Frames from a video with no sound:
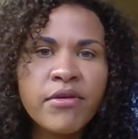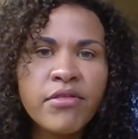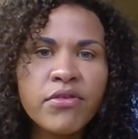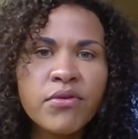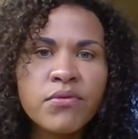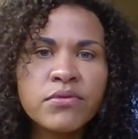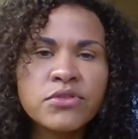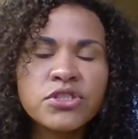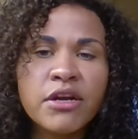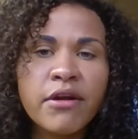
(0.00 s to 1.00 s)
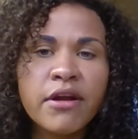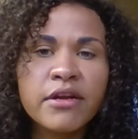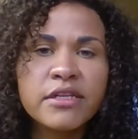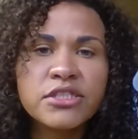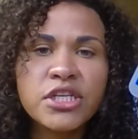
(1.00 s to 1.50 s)
with you,
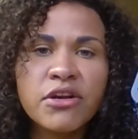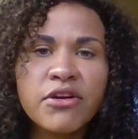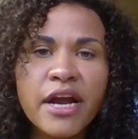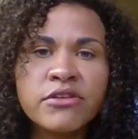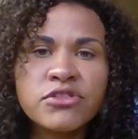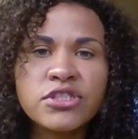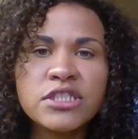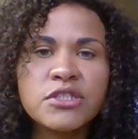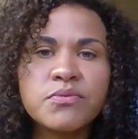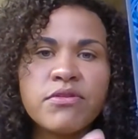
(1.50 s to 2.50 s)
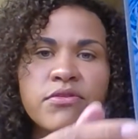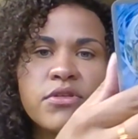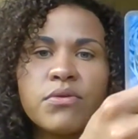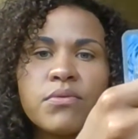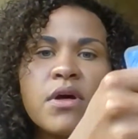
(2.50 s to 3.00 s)
share energies with
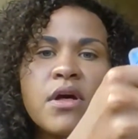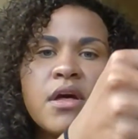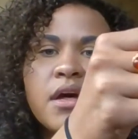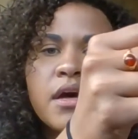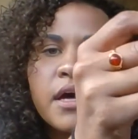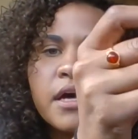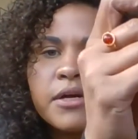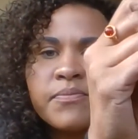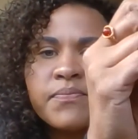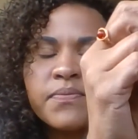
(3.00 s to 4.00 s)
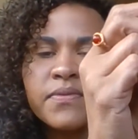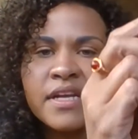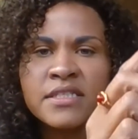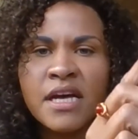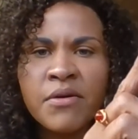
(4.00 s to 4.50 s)
you.
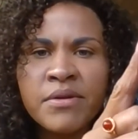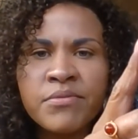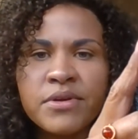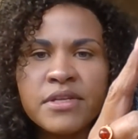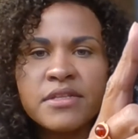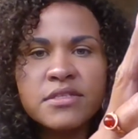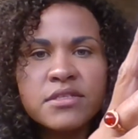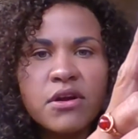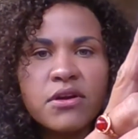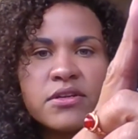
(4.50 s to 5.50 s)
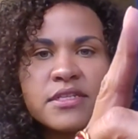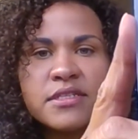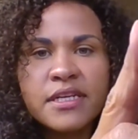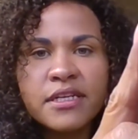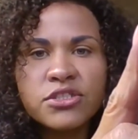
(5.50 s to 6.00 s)
That's how I read this card.
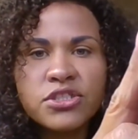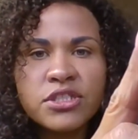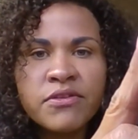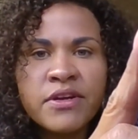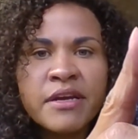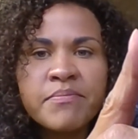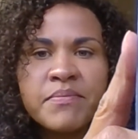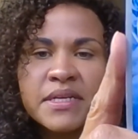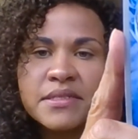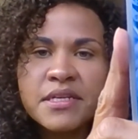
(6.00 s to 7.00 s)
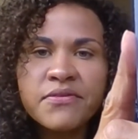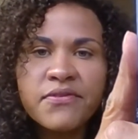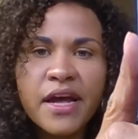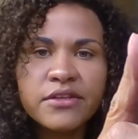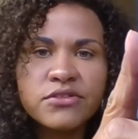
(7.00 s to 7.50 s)
It's like a sharing, a mixing of
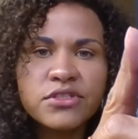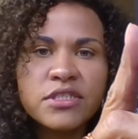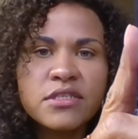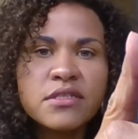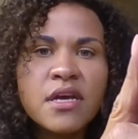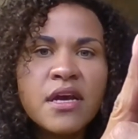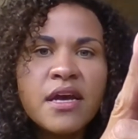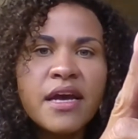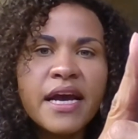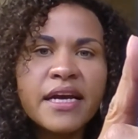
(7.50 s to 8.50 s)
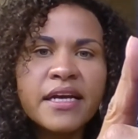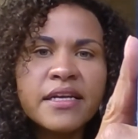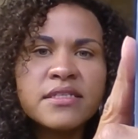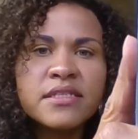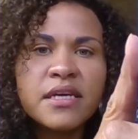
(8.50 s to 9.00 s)
energies.
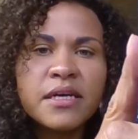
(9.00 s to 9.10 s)
And